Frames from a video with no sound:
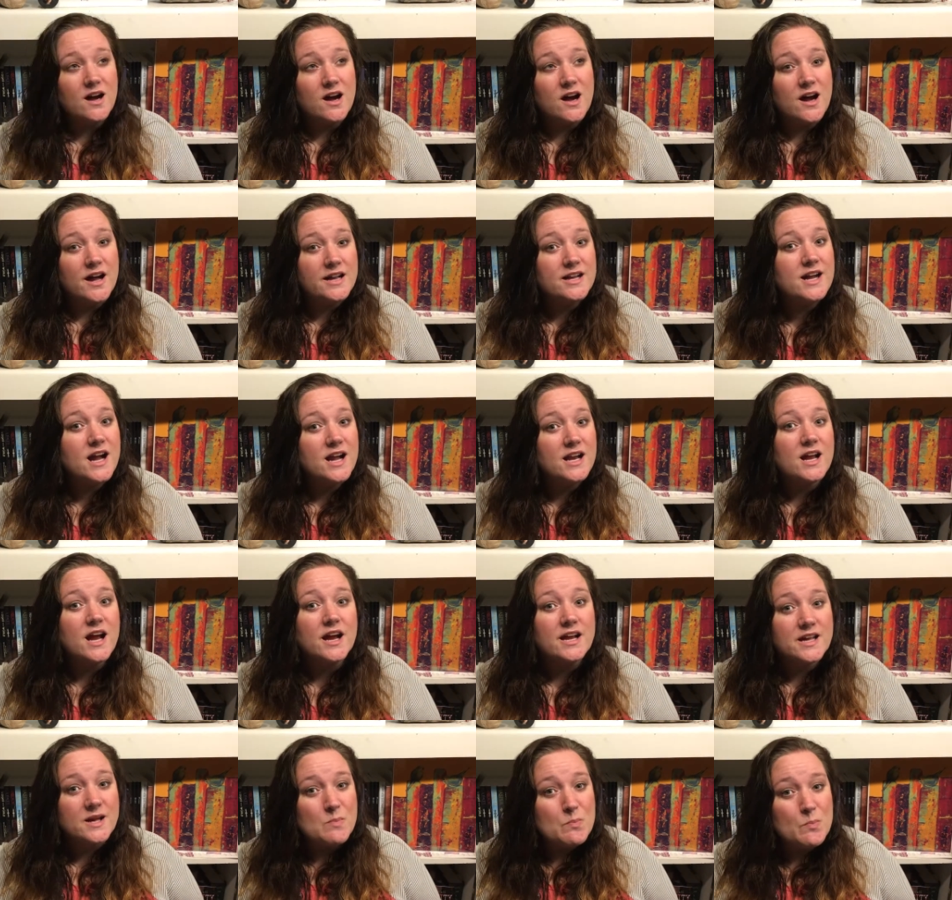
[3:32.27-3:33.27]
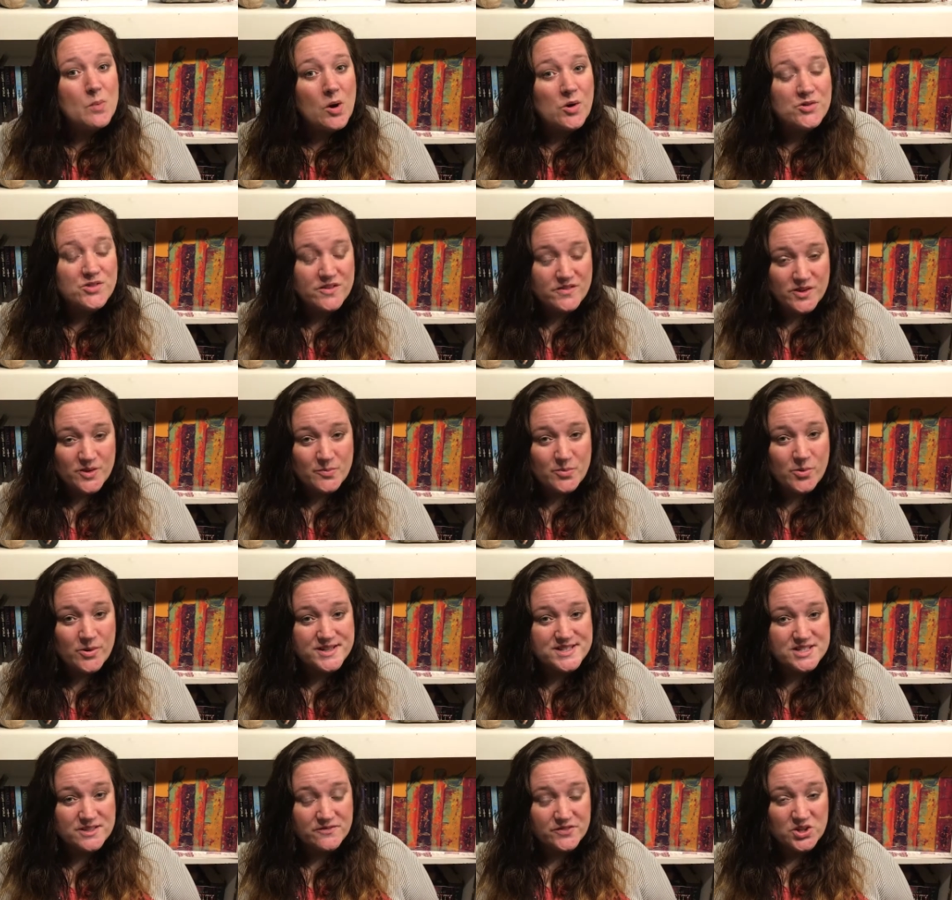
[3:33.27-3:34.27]
I kind of I get both of their
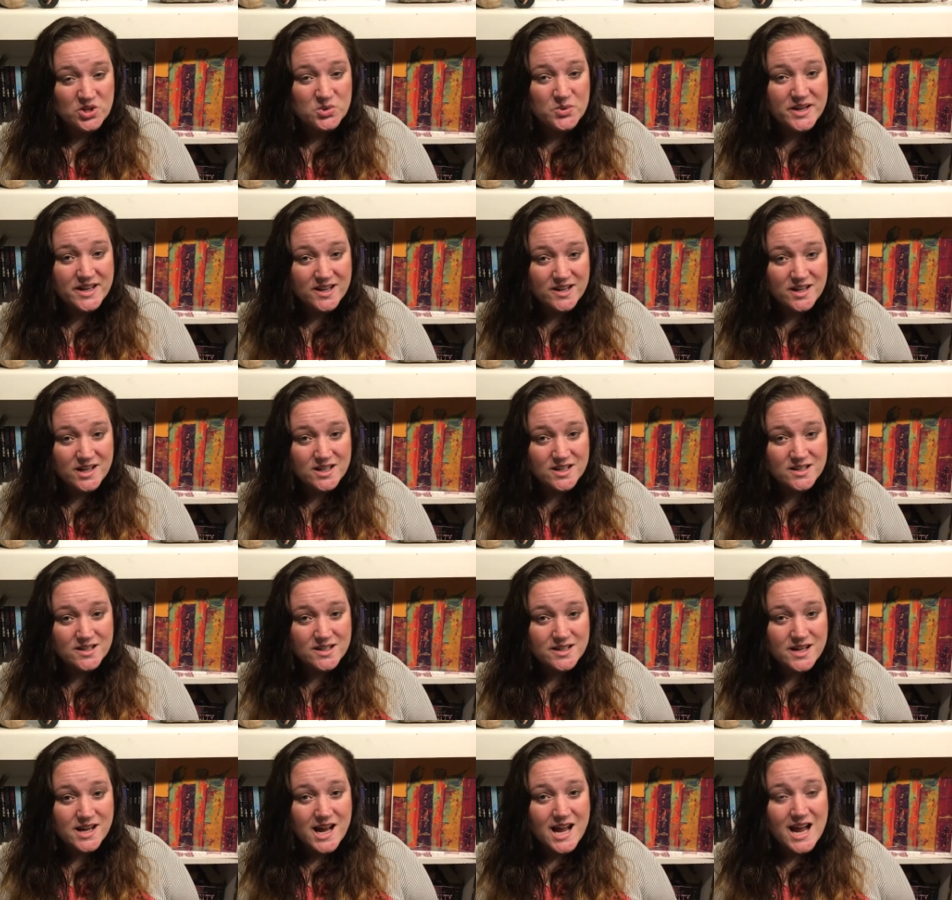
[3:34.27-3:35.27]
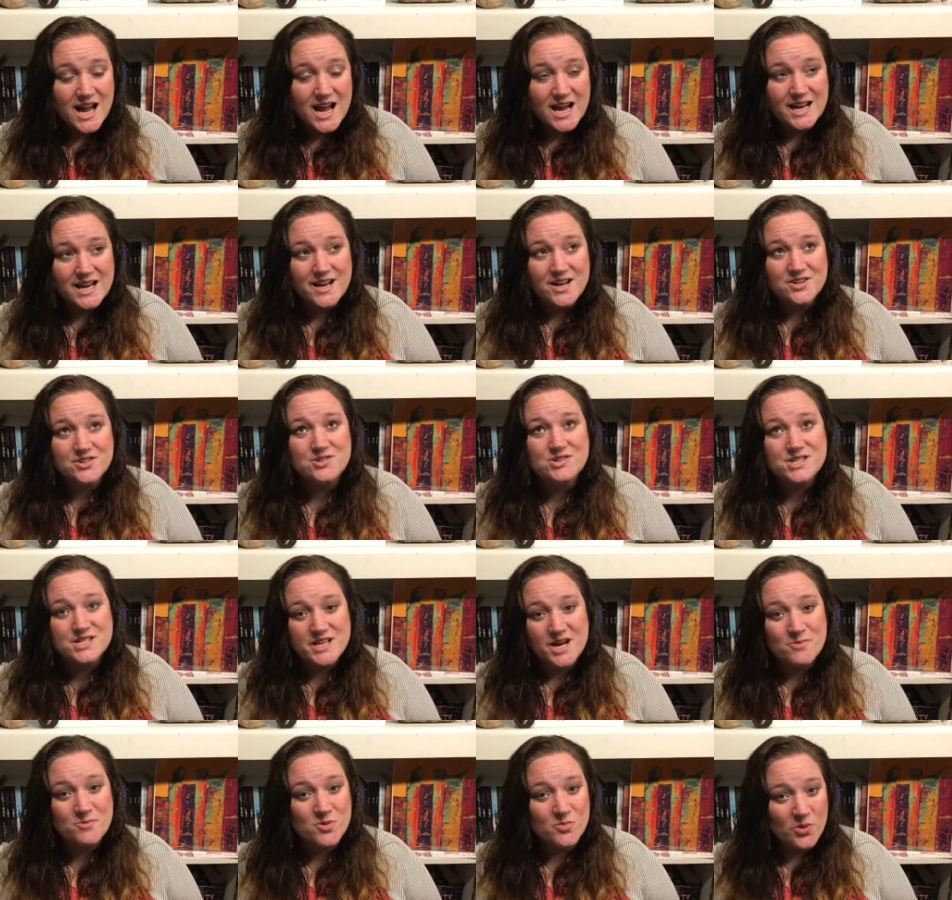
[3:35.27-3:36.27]
points of view here, and I
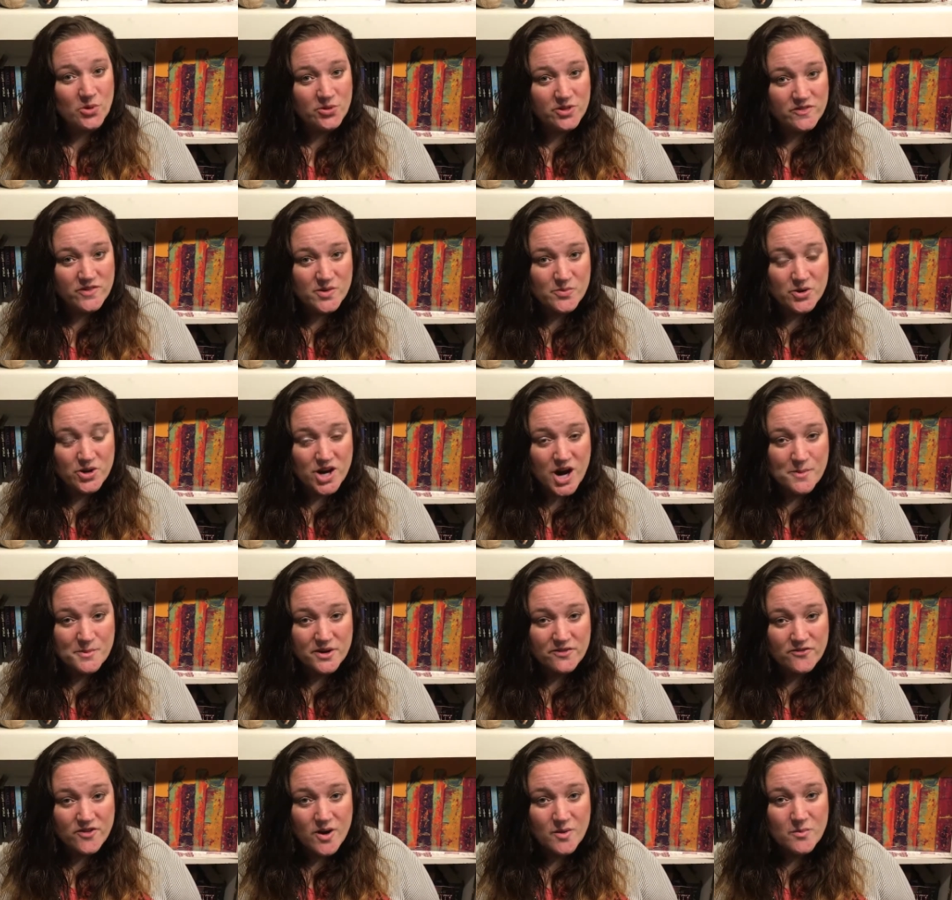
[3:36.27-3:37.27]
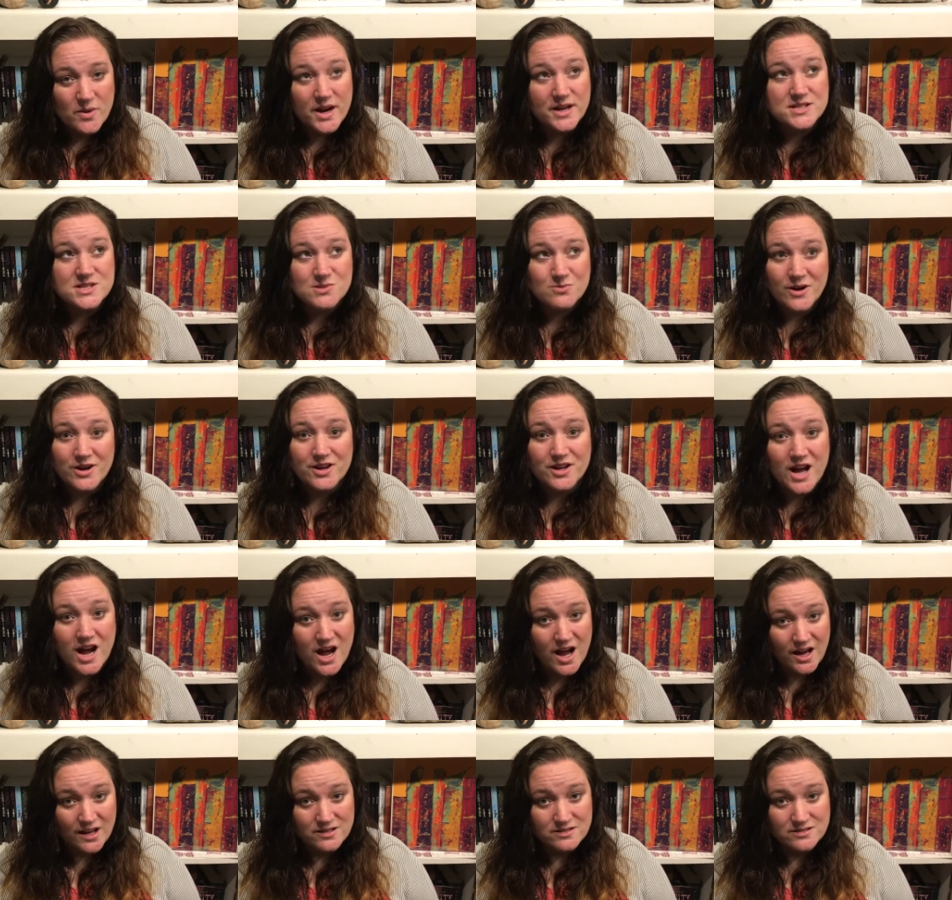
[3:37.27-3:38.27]
understand where both of them are coming from, but I swear to
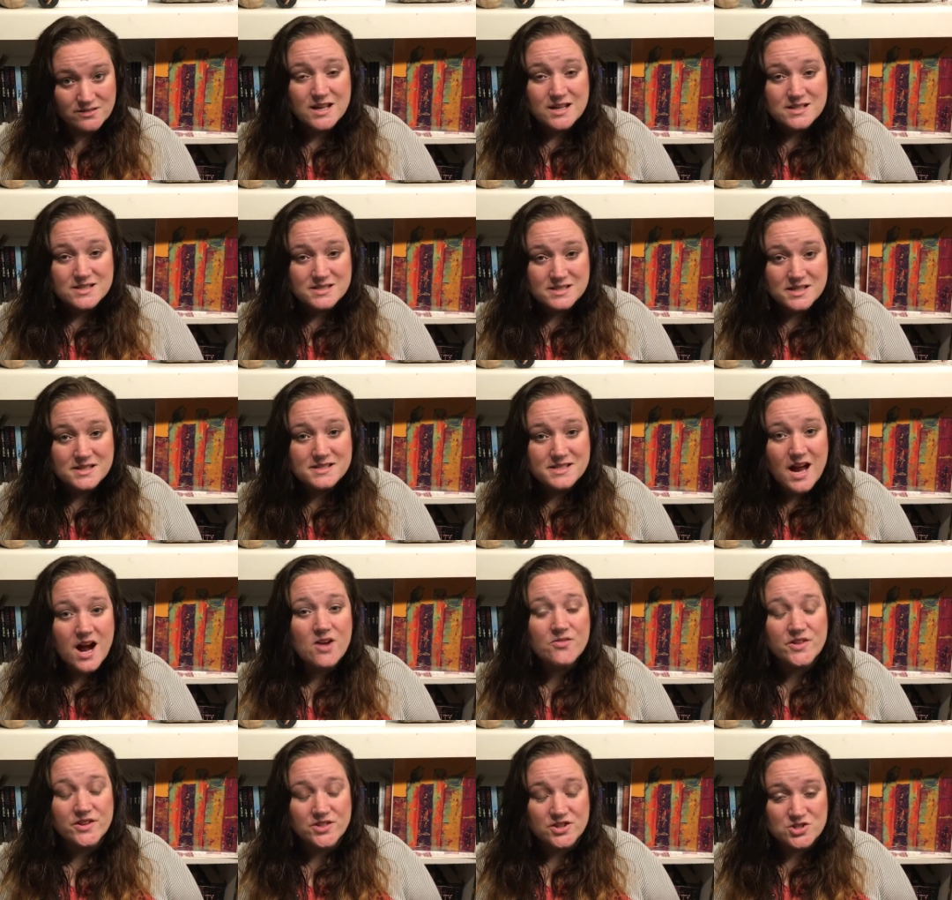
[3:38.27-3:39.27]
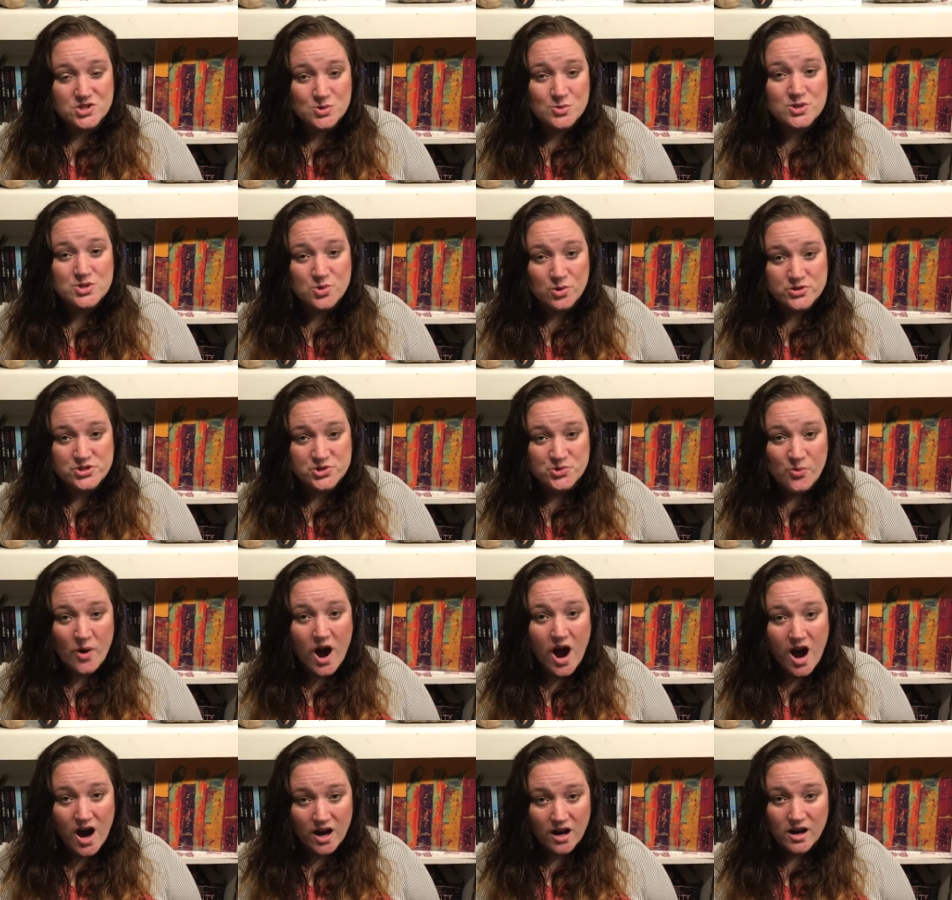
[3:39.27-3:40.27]
God, sit down like the two adults you
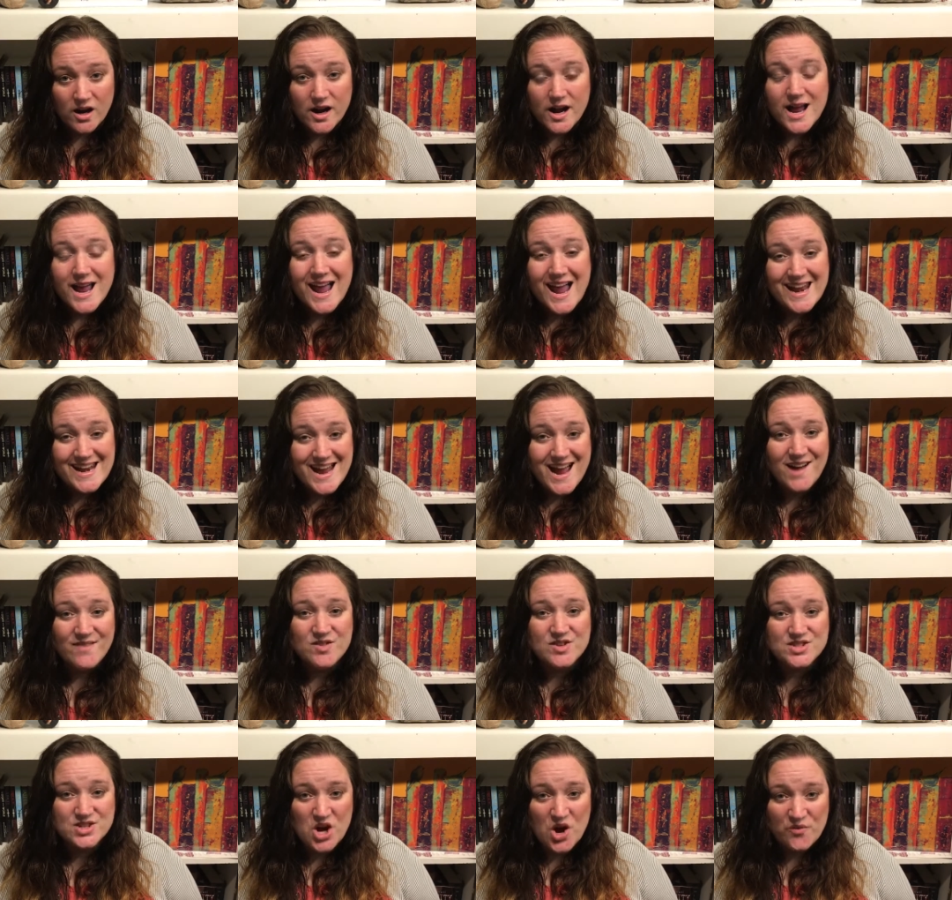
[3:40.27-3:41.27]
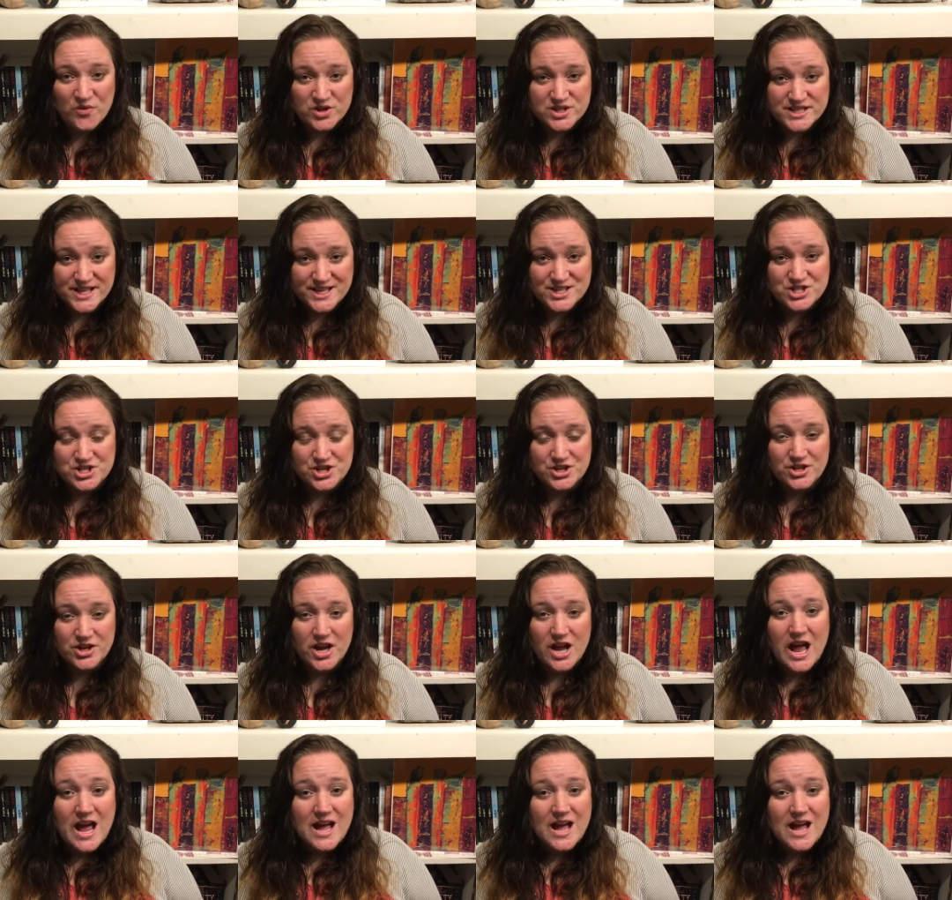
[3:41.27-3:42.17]
are and have this conversation.